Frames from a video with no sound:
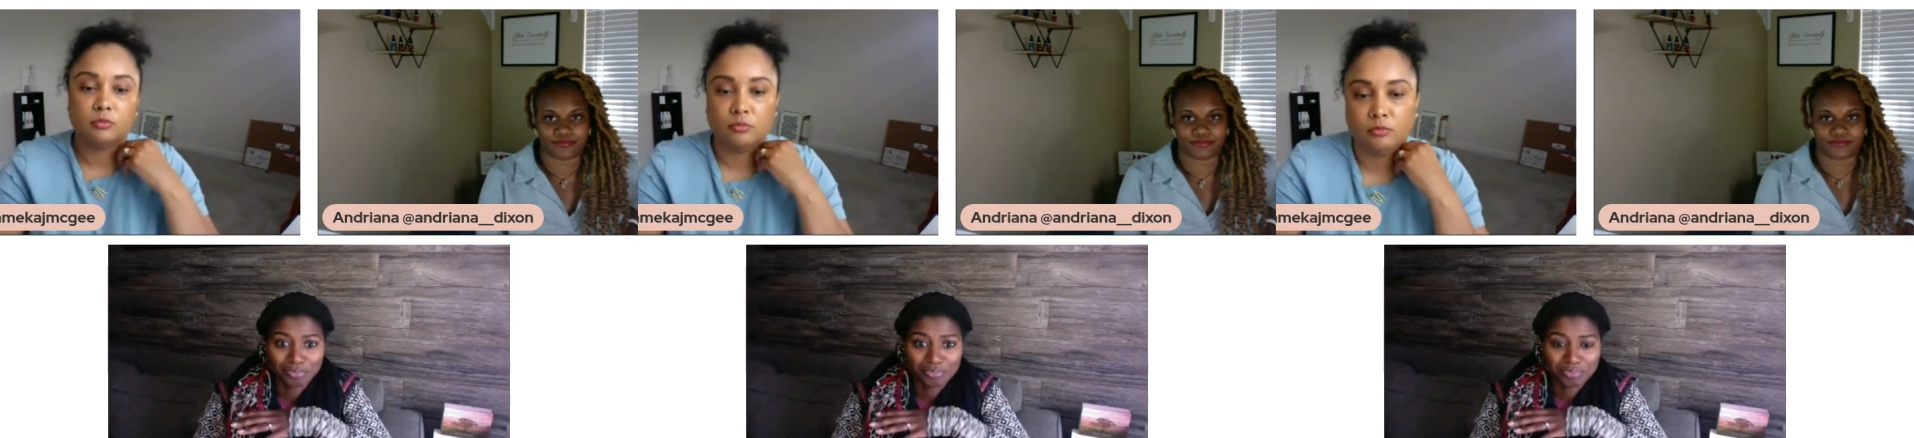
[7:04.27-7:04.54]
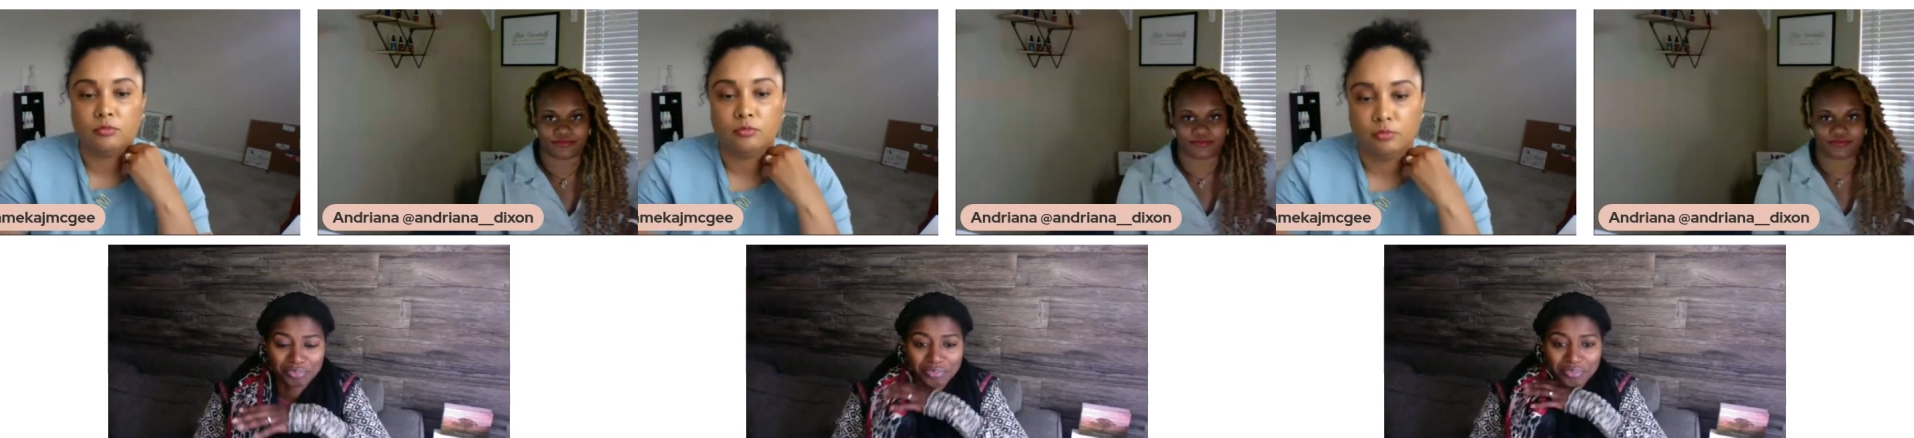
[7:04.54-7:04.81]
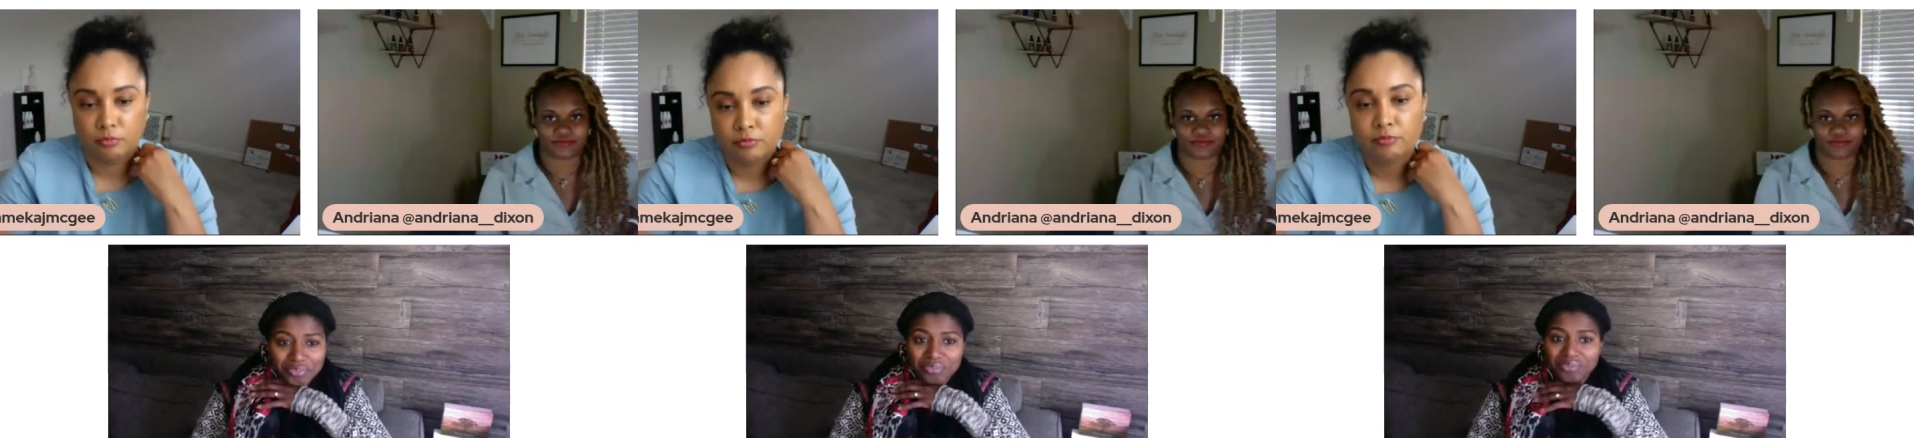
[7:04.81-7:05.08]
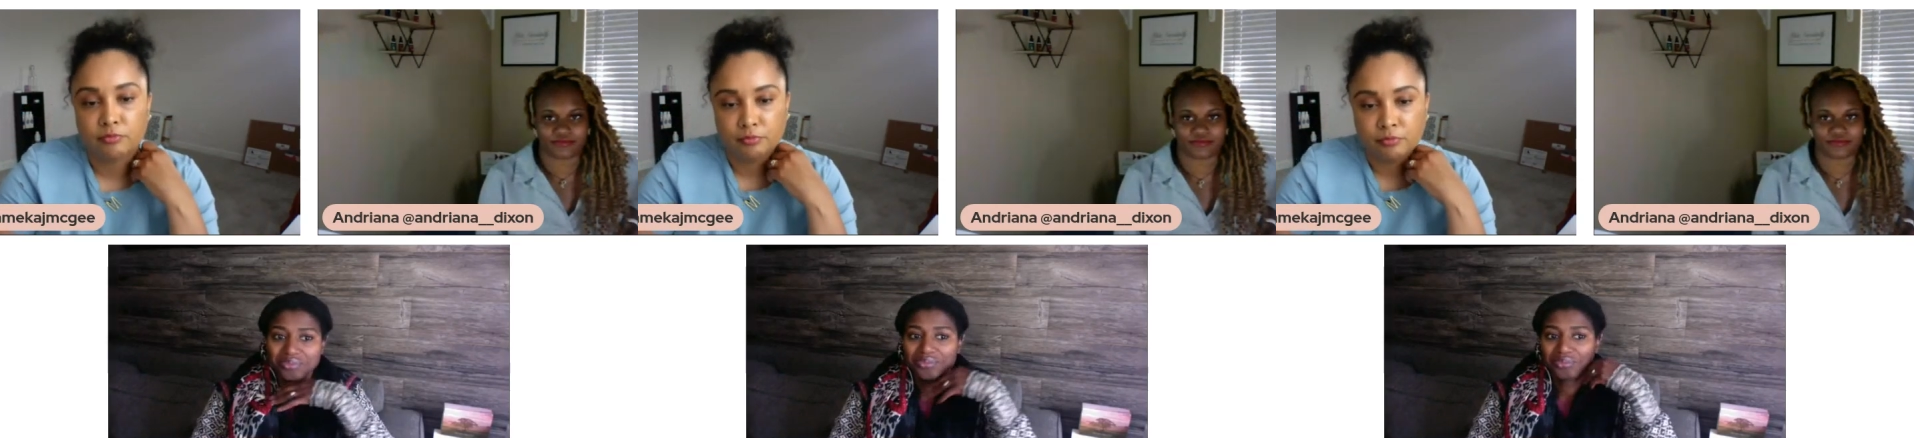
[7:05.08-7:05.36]

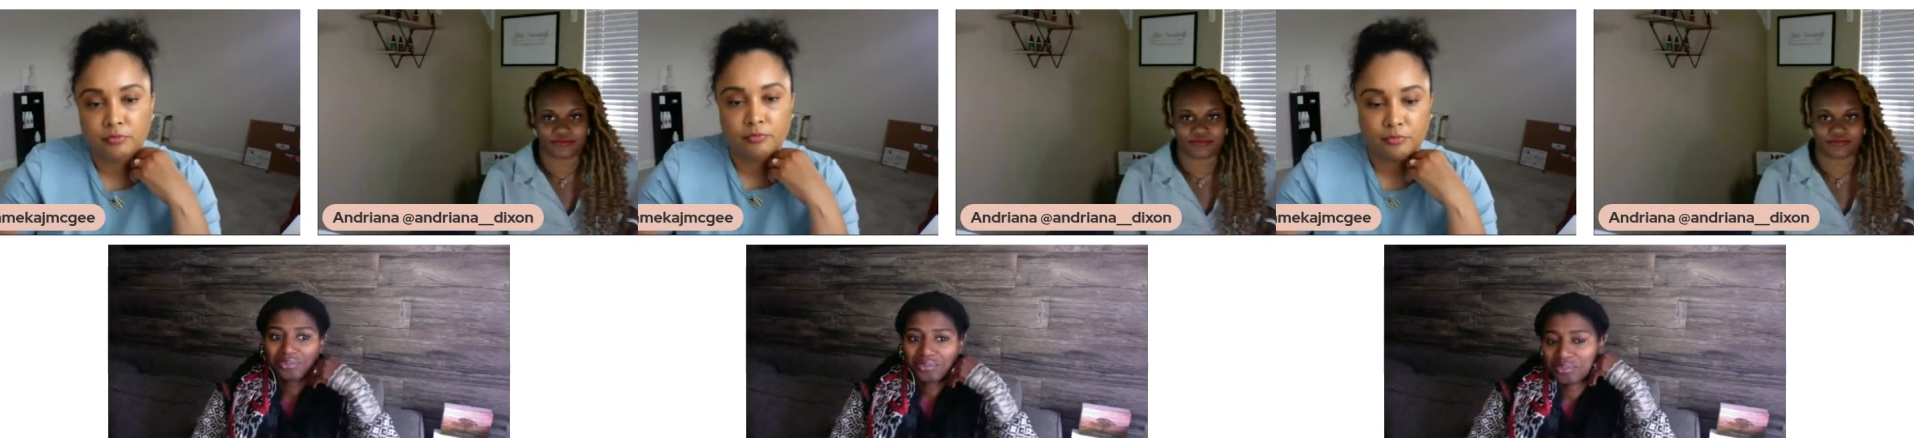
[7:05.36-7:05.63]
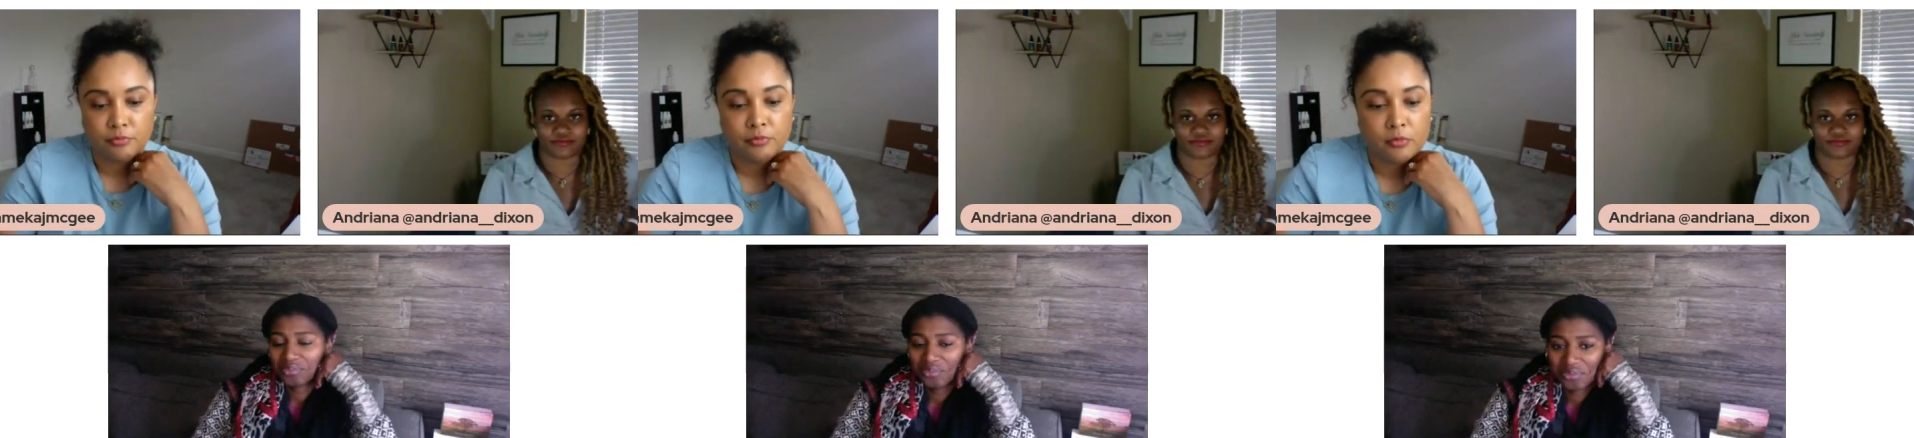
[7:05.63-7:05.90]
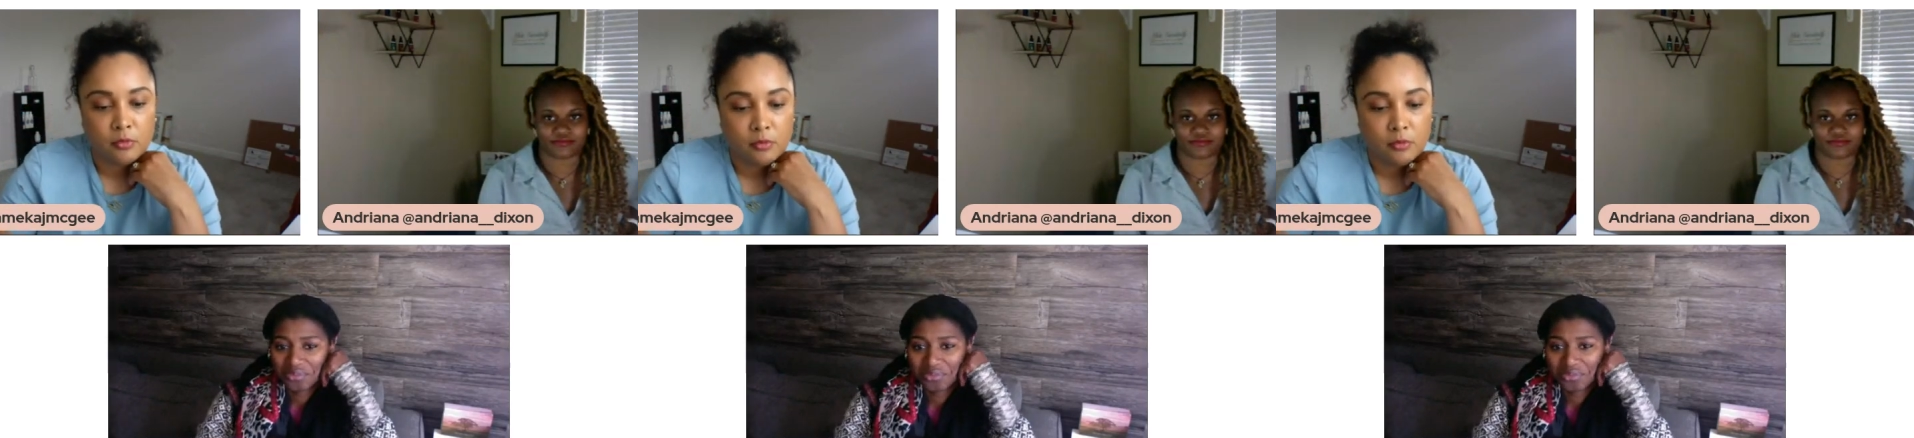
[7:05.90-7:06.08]
[no speech]